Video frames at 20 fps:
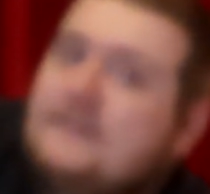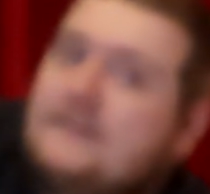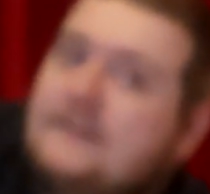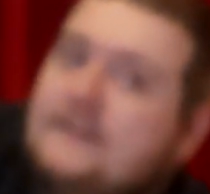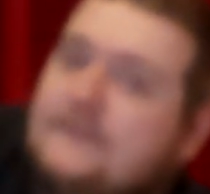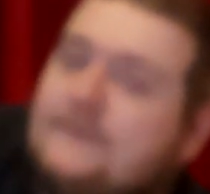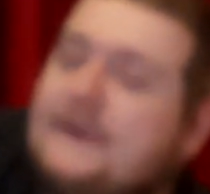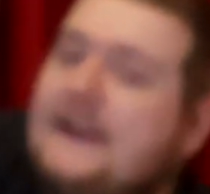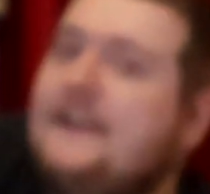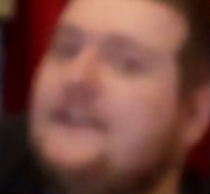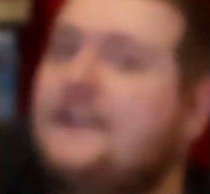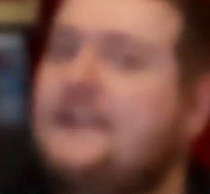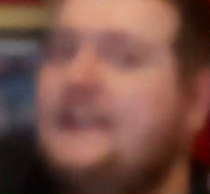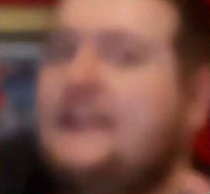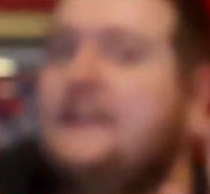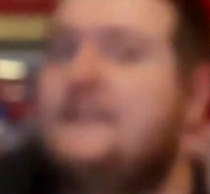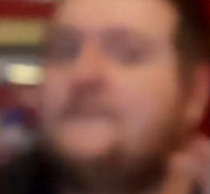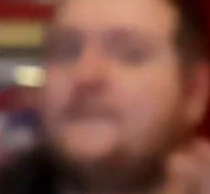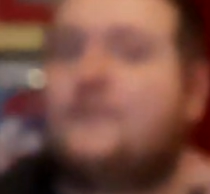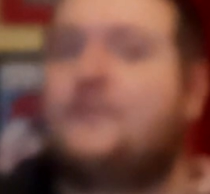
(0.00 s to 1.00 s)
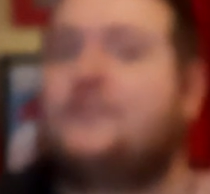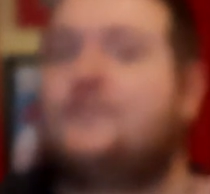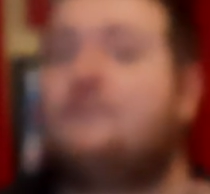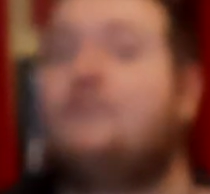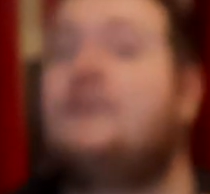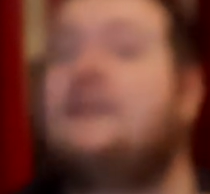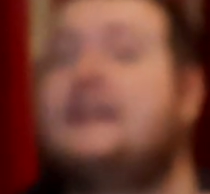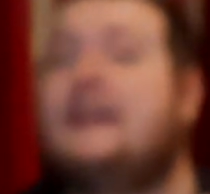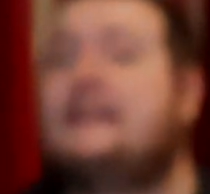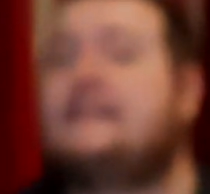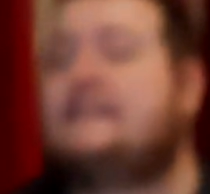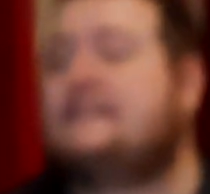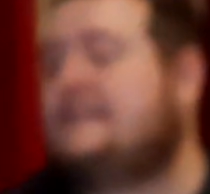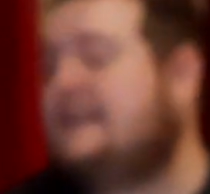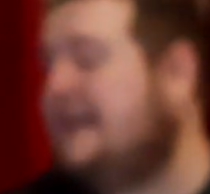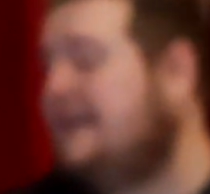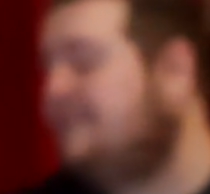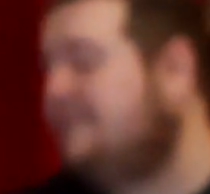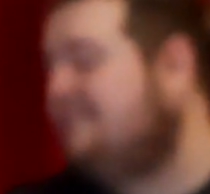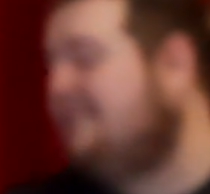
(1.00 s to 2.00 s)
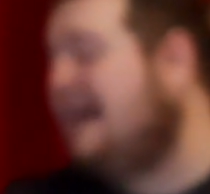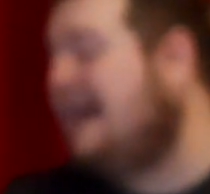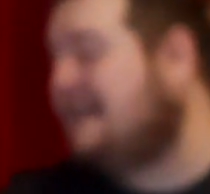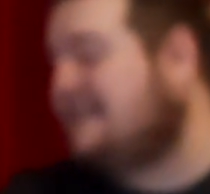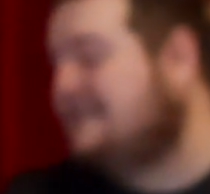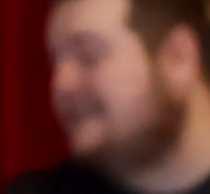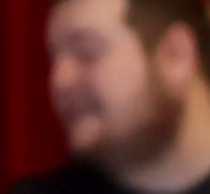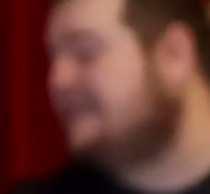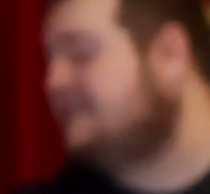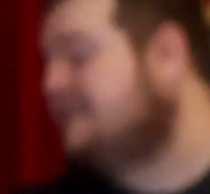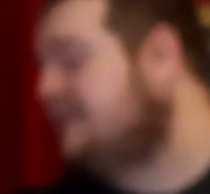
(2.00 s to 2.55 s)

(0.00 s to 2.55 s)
Because we're guaranteed $420 at the time of boxing,